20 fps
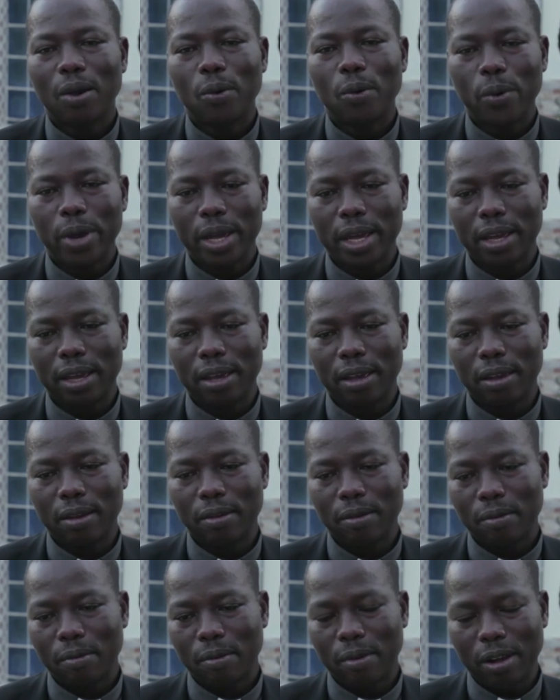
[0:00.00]
we
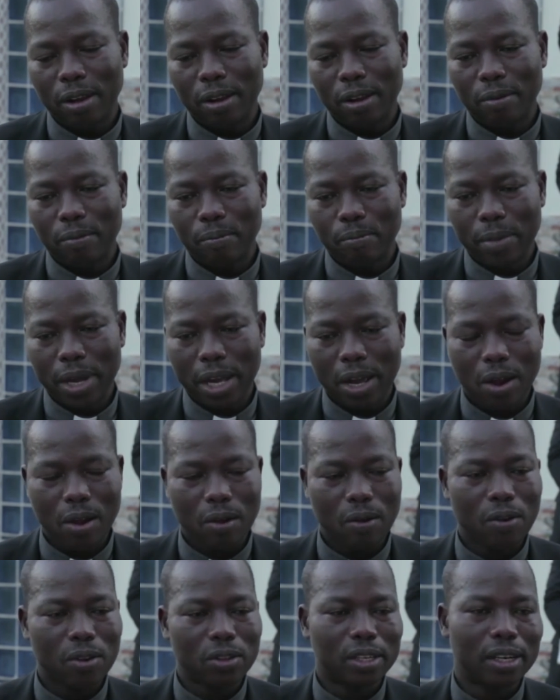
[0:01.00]
uh, make our
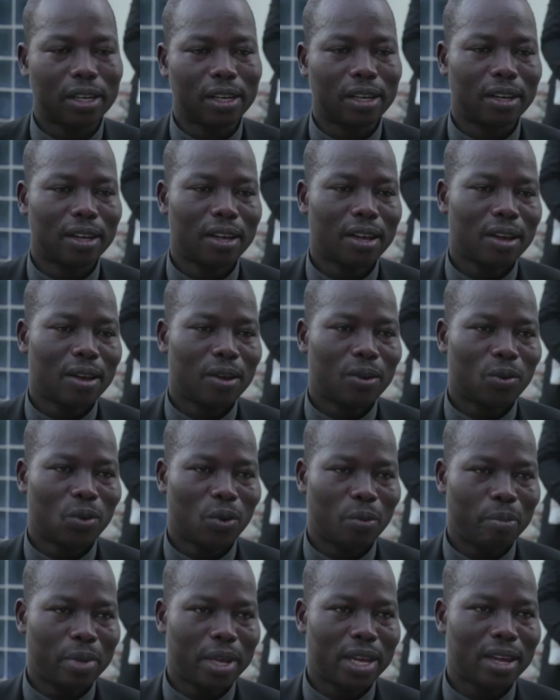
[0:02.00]
country
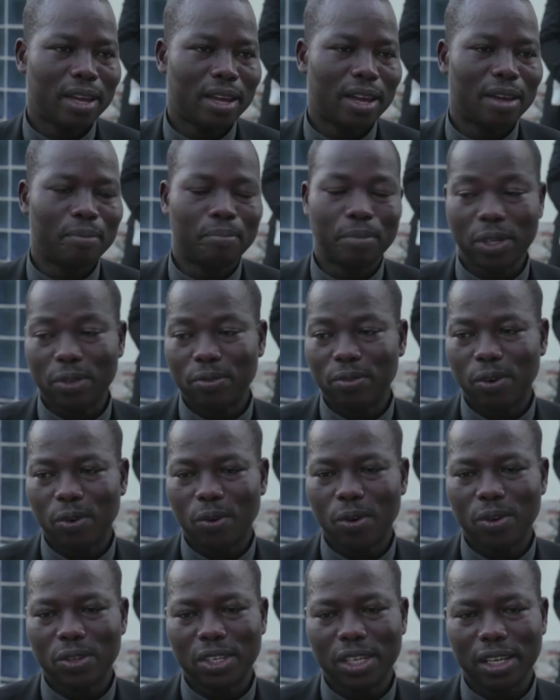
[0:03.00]
to be a peaceful
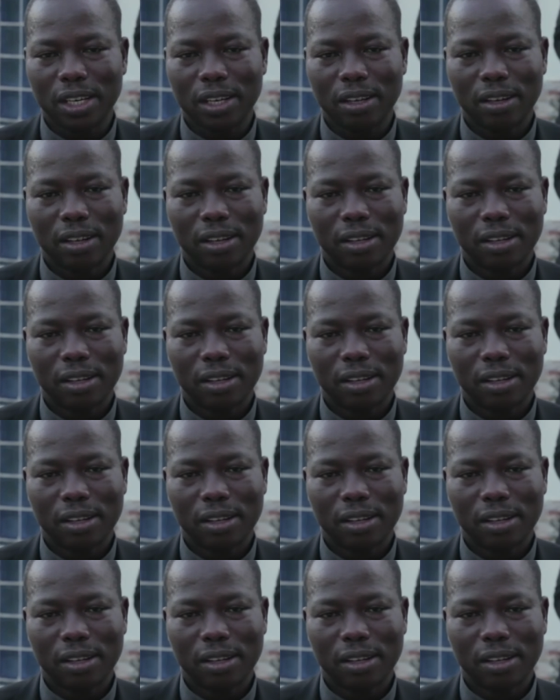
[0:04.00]
country.